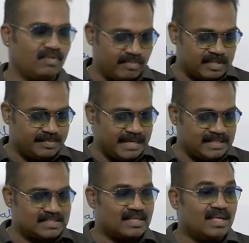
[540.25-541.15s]
Which
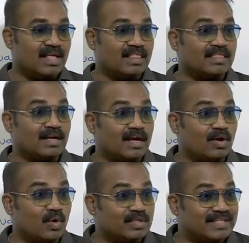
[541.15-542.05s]
means the
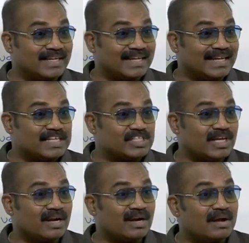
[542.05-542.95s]
Gangotri
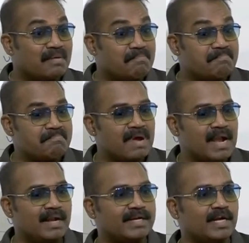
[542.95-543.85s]
Glacier
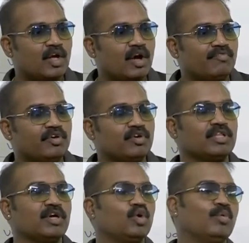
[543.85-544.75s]
melted off due to
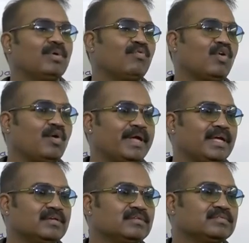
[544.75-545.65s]
the global
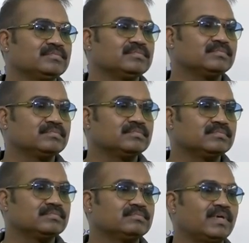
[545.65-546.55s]
warming.
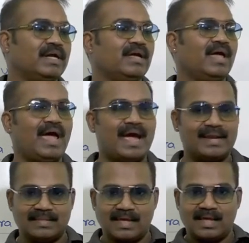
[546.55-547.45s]
Right?
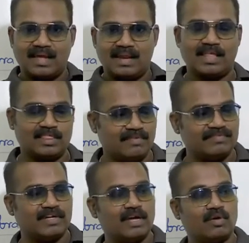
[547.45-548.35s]
And the length
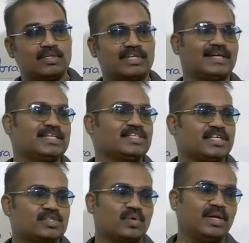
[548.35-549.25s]
of the Gangotri Glacier
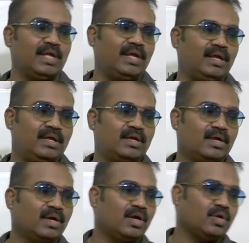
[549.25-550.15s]
is only
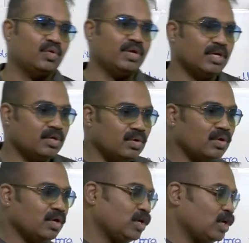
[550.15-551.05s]

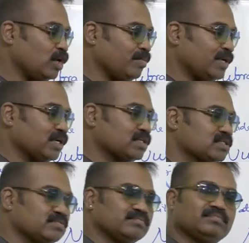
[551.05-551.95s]
22 kilometers.